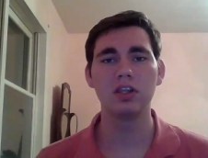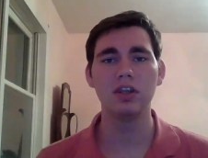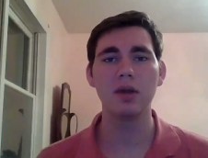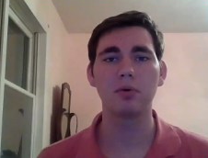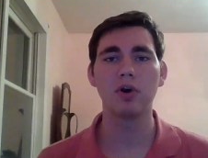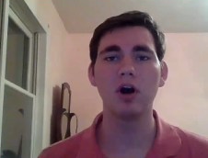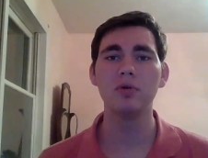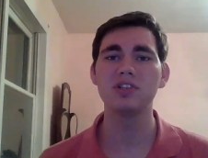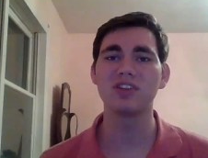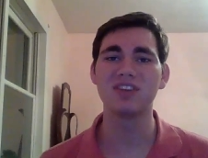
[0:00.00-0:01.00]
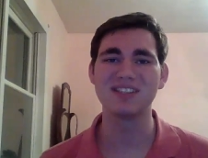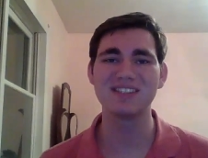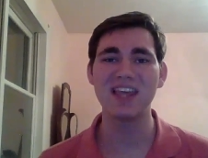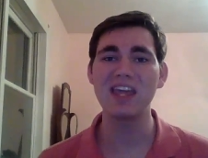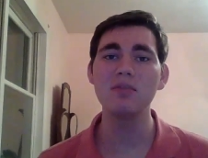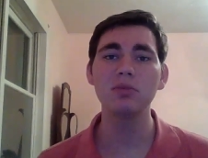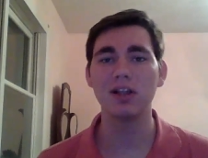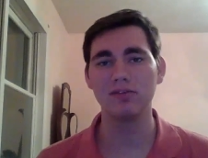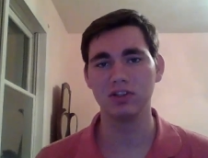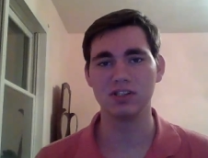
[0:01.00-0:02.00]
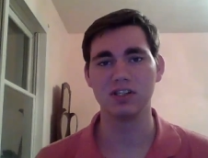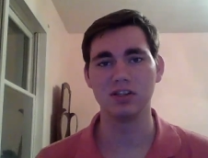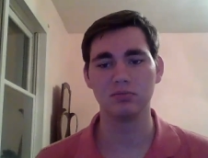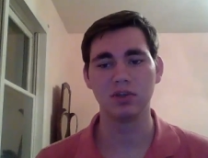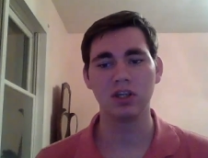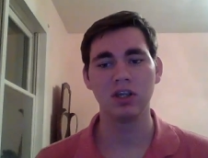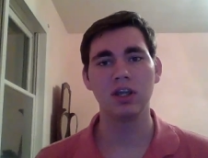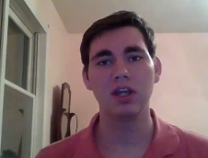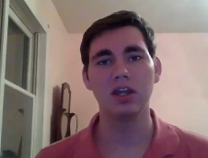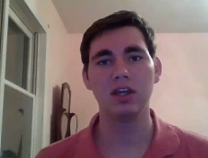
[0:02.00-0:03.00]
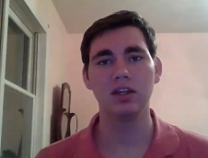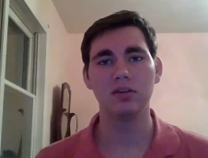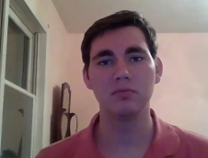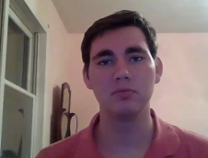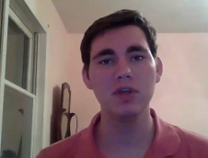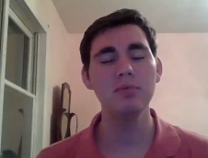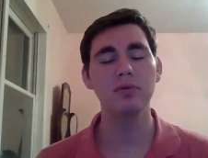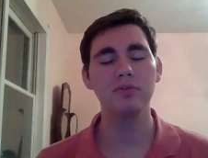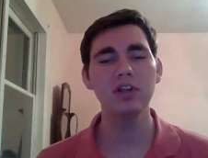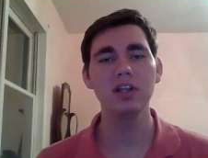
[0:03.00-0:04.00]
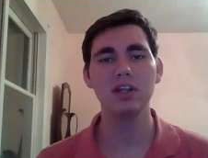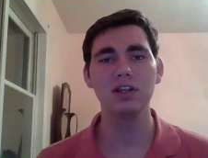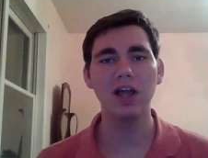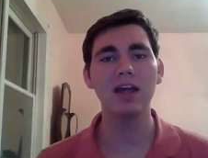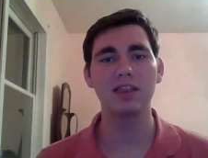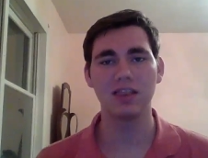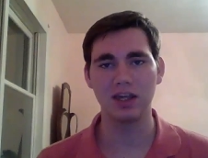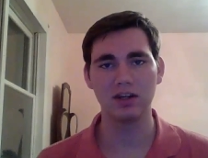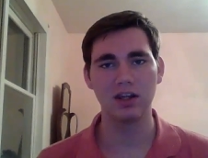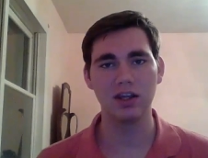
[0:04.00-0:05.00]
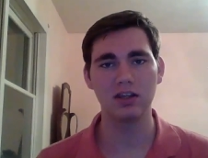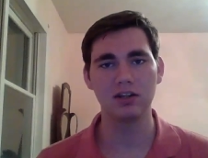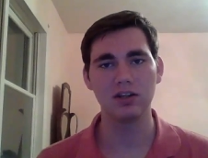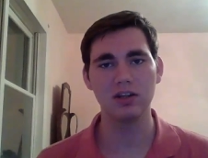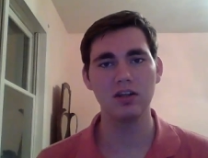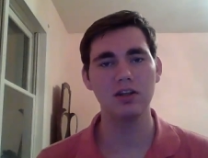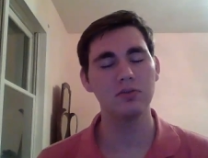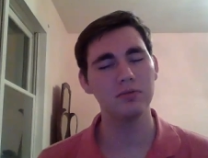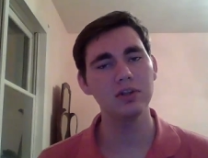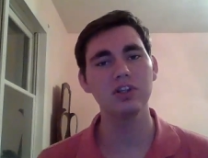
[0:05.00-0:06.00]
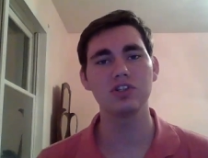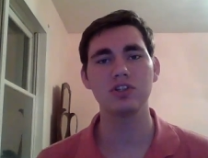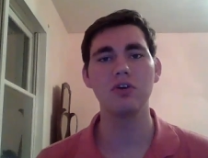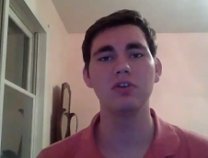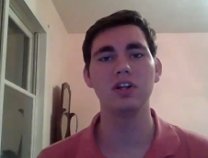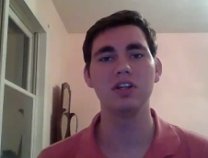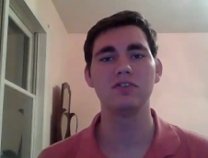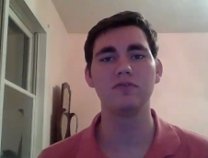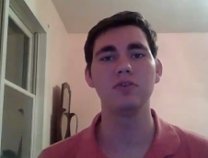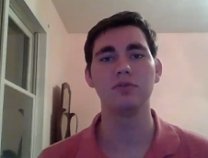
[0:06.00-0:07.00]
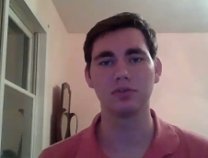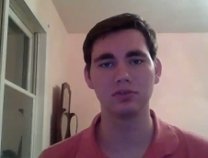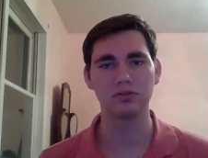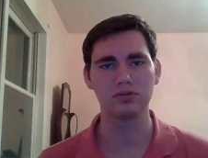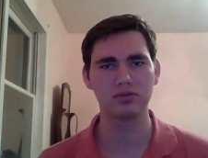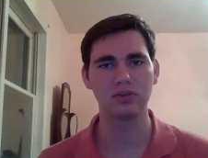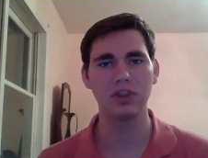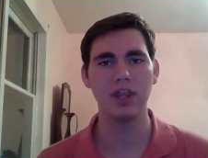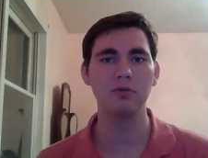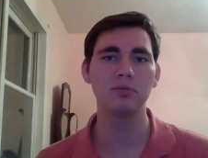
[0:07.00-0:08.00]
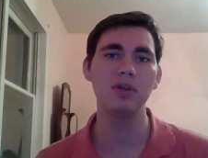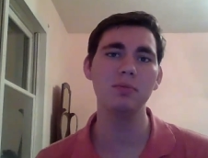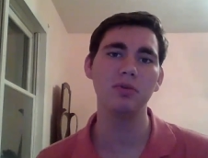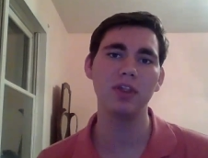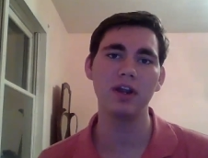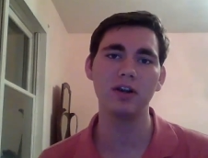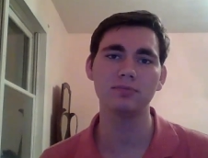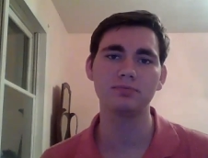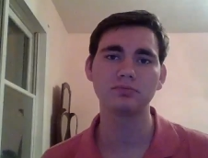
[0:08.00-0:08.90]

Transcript: They were always on the same level as him, and people really liked that, and it really showed at his funeral. There were people there